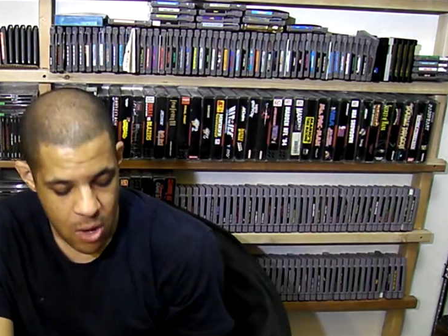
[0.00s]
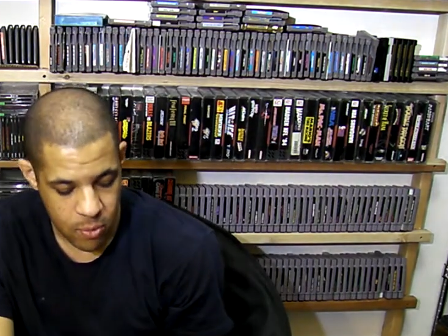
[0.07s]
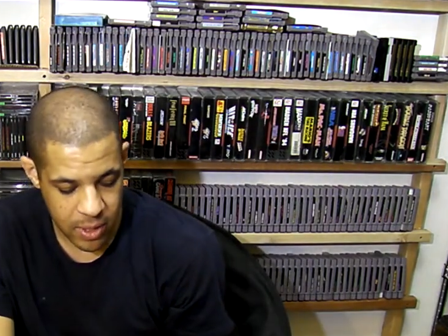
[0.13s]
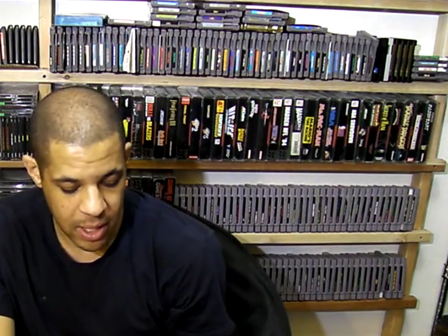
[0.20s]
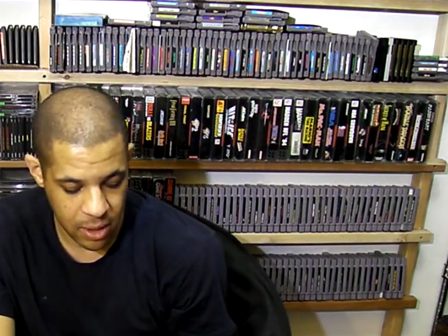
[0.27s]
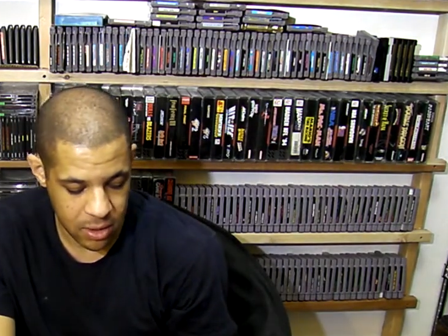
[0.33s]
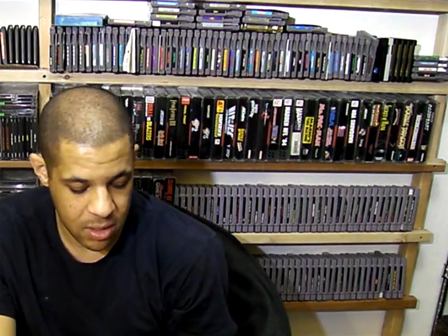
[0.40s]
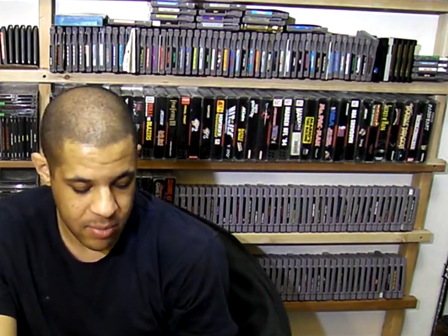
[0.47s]

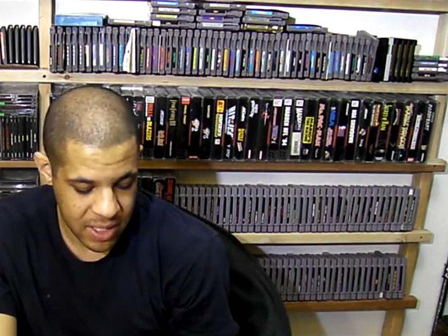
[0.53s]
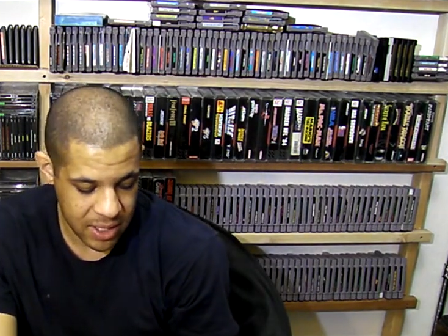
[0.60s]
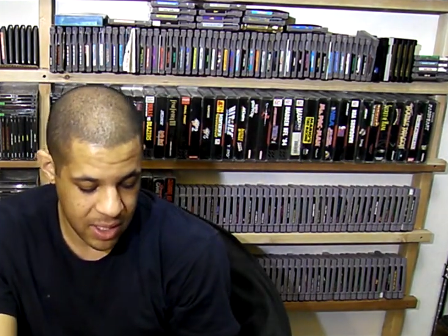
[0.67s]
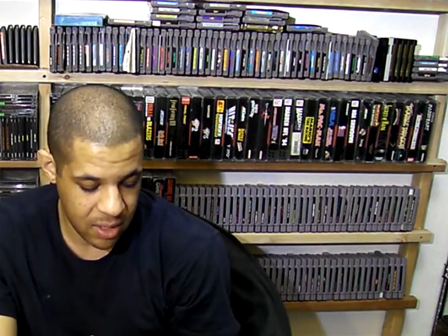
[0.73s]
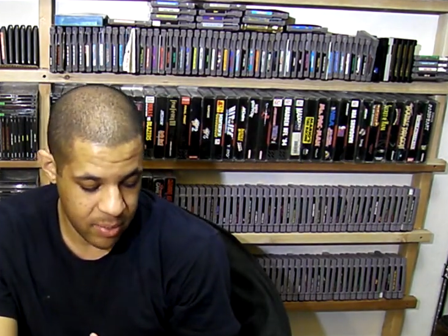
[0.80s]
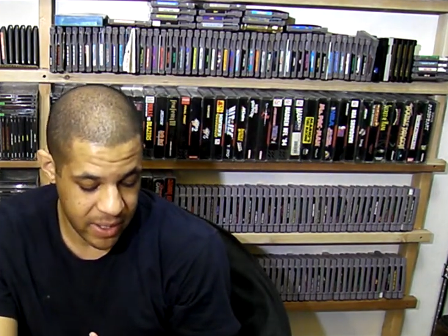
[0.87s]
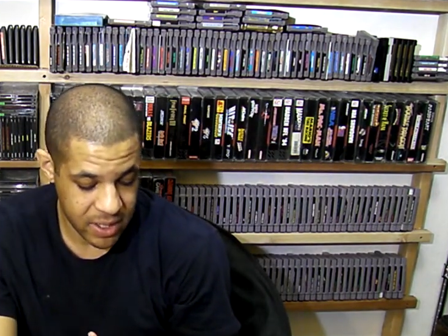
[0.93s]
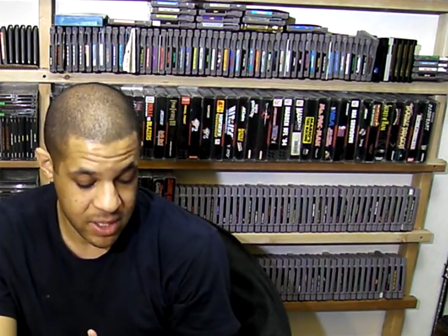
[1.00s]
when I looked in my
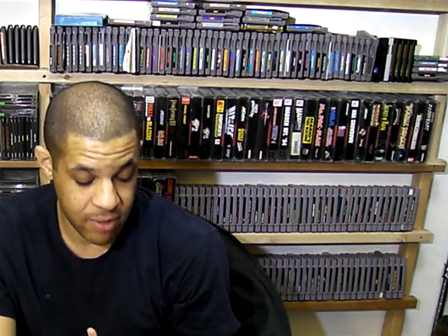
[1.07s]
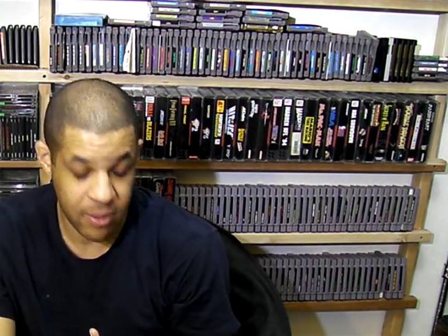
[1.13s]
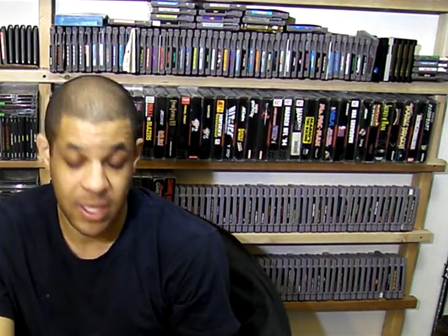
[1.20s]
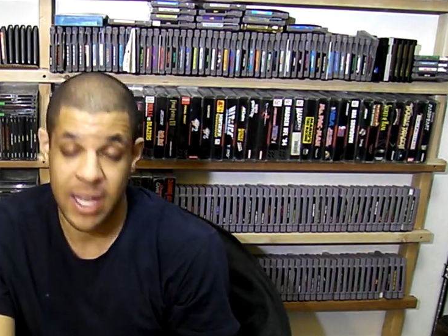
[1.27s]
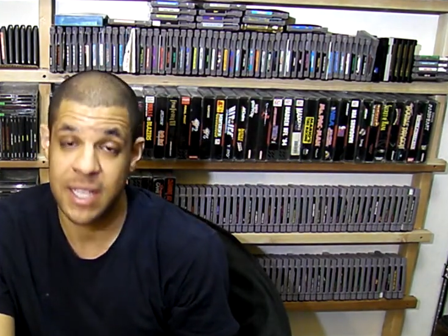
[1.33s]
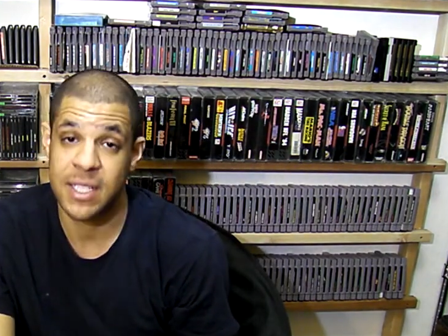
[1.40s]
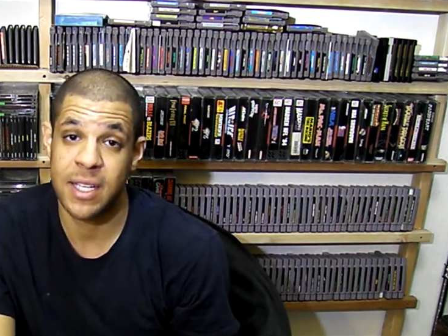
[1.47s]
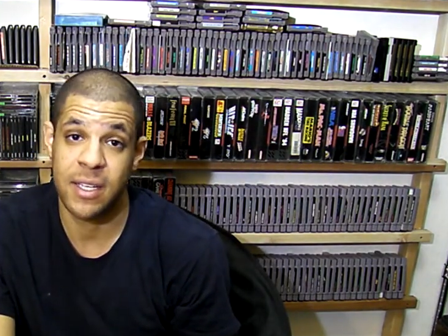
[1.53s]
database, I
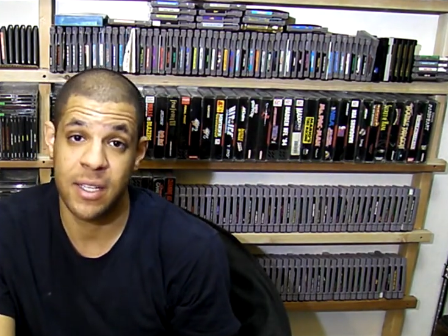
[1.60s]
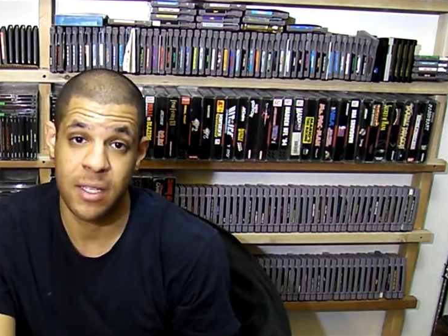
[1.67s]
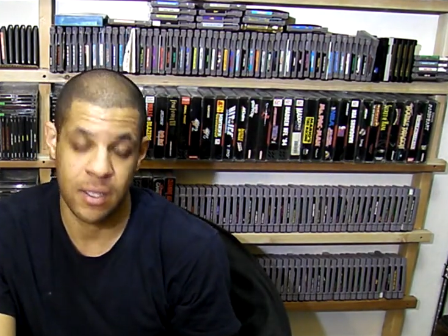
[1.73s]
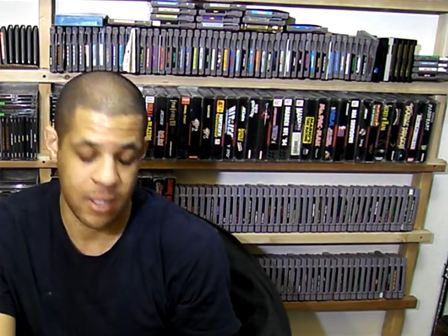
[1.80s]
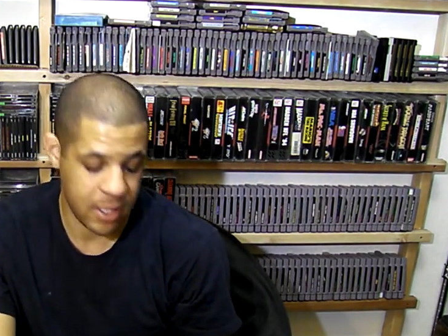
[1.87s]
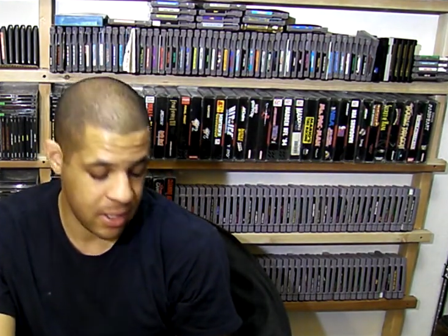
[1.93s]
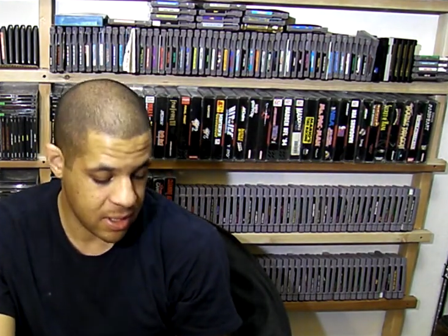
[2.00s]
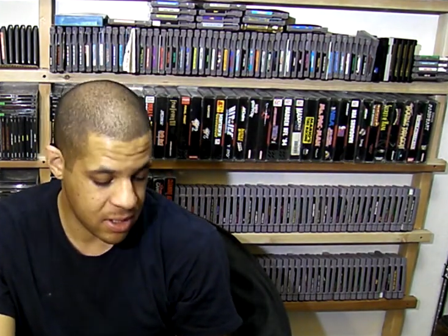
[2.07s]
realized I
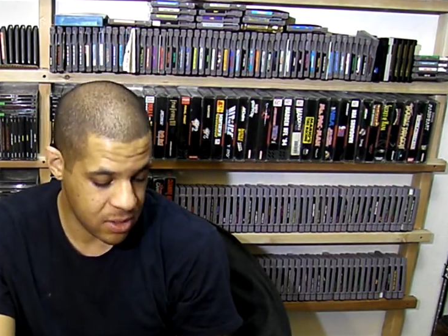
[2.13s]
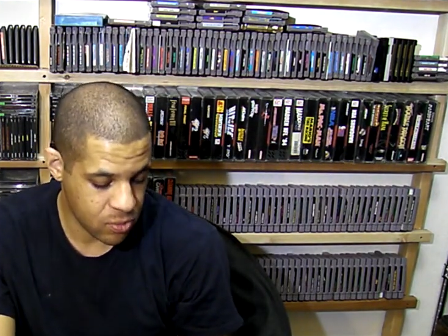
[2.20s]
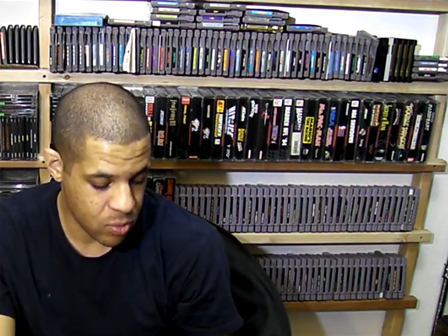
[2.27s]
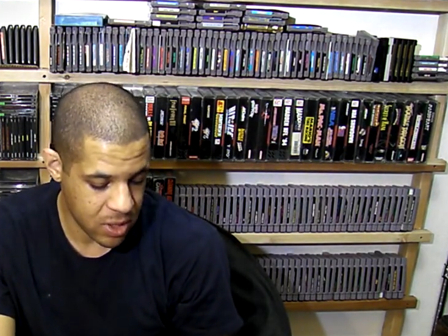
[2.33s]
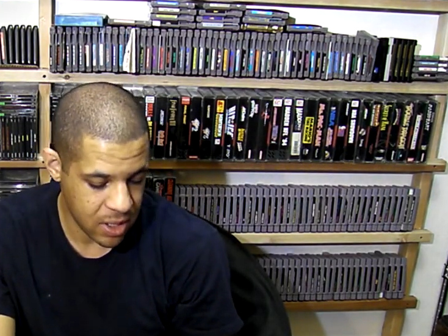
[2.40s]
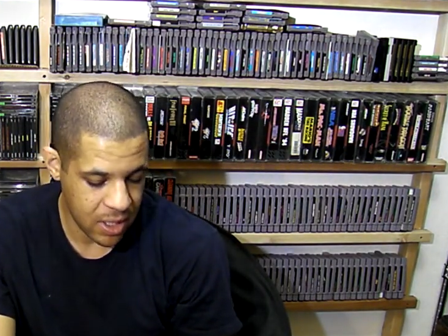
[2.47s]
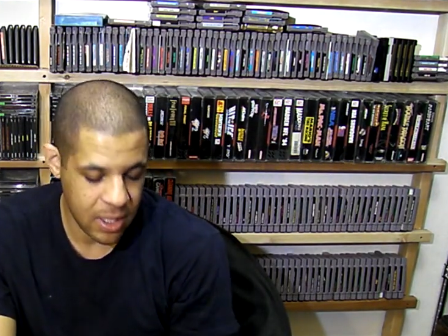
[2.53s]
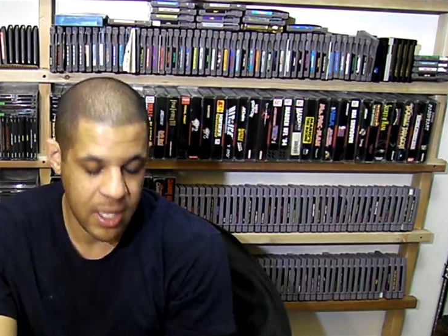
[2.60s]
didn't, and this is
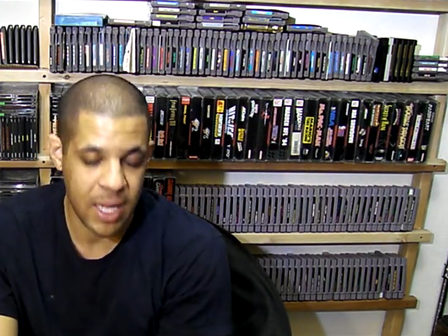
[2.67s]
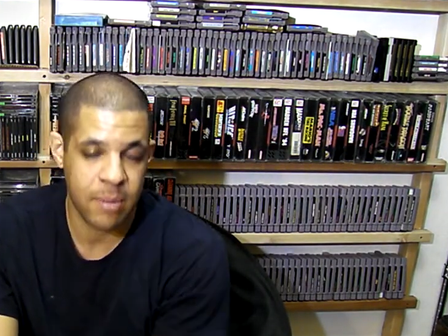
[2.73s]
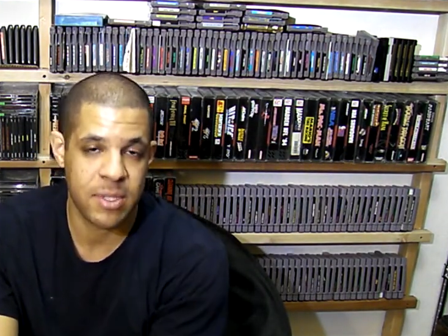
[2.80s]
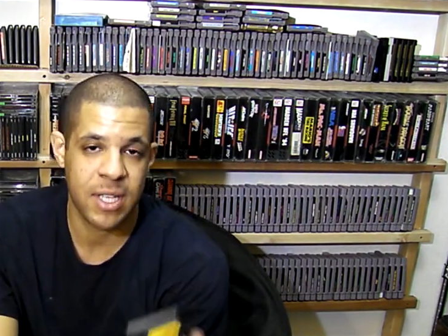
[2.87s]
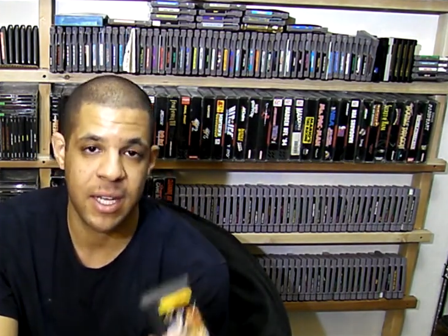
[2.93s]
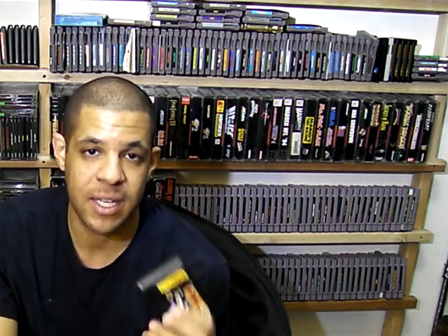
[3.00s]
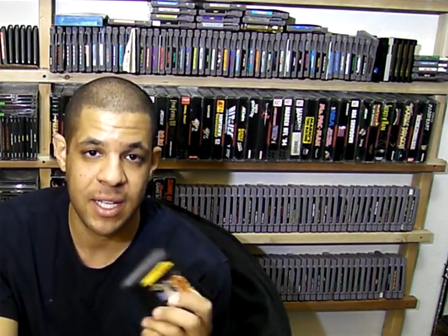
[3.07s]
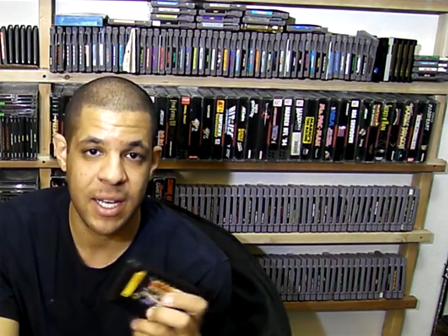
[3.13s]
one of the games
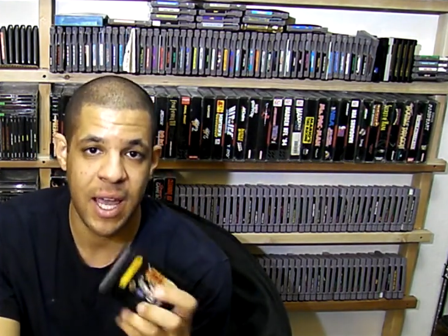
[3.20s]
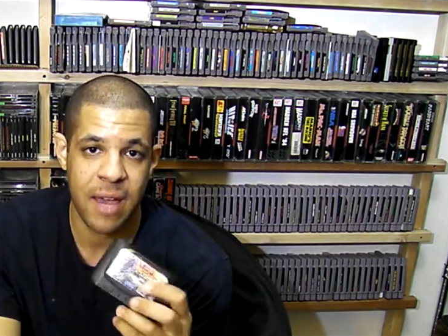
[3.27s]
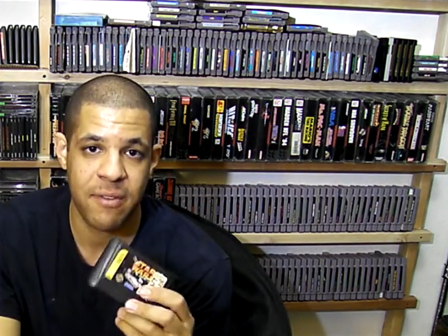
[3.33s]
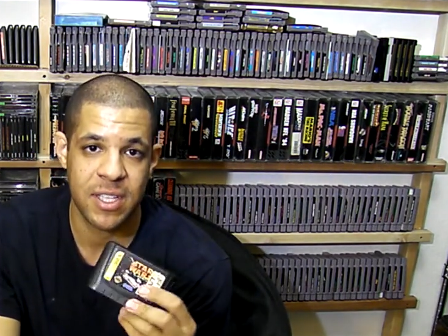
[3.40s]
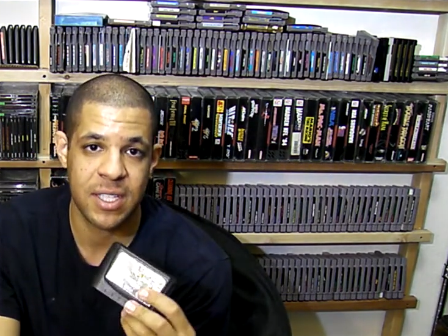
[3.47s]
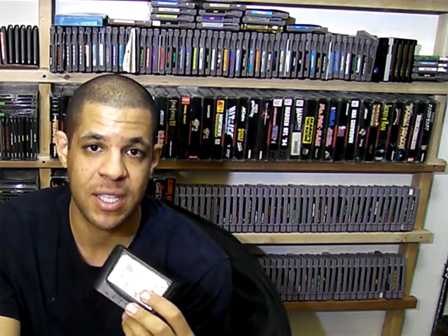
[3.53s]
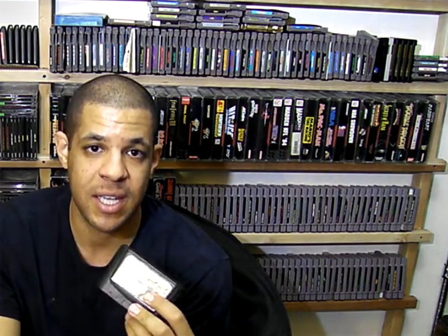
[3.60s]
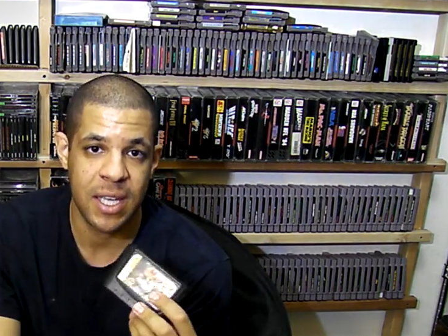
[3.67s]
that I did have
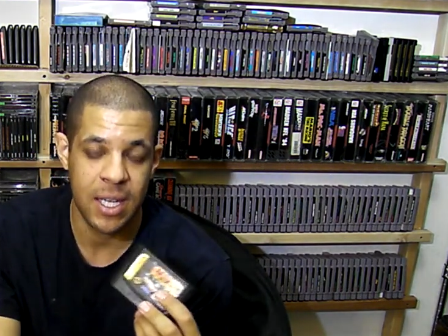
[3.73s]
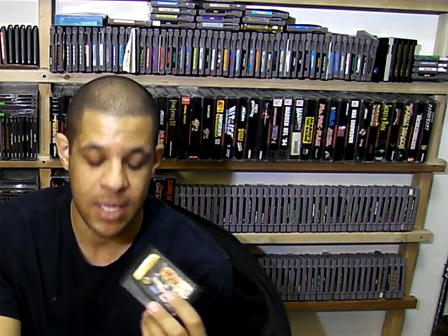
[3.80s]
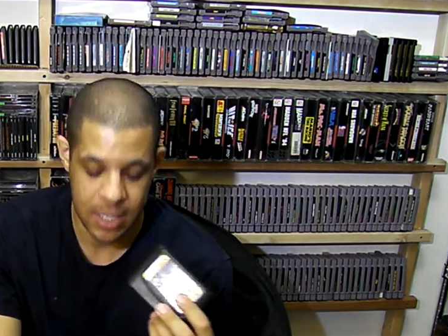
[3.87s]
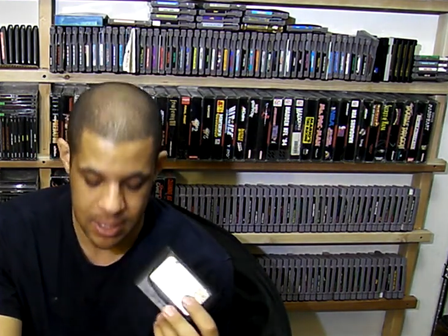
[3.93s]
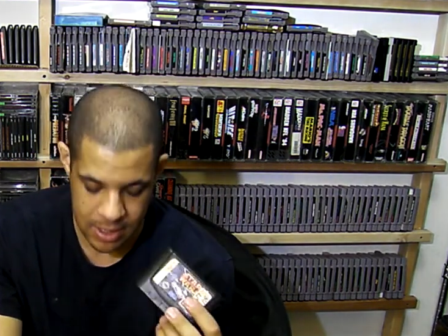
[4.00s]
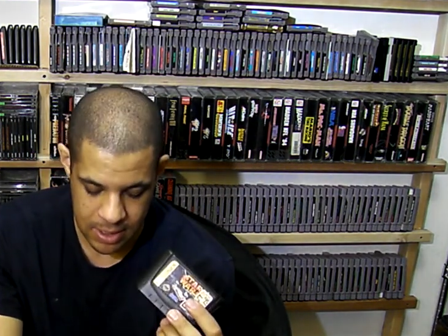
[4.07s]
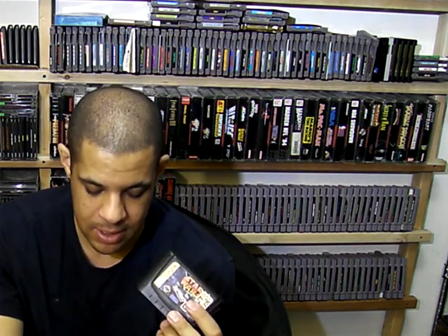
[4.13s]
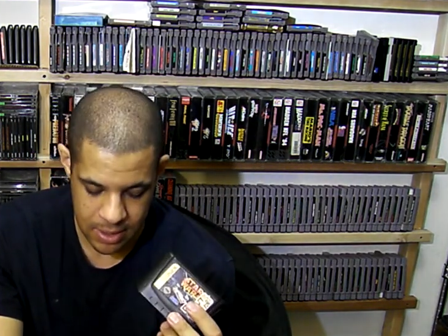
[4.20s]
as a
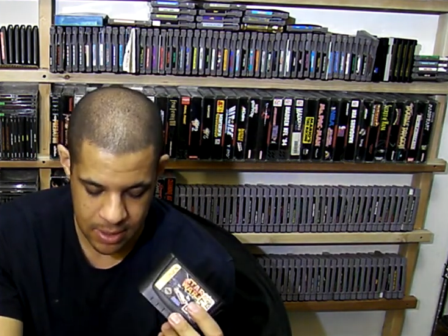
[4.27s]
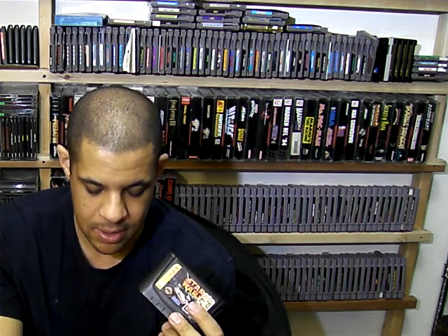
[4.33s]
kid.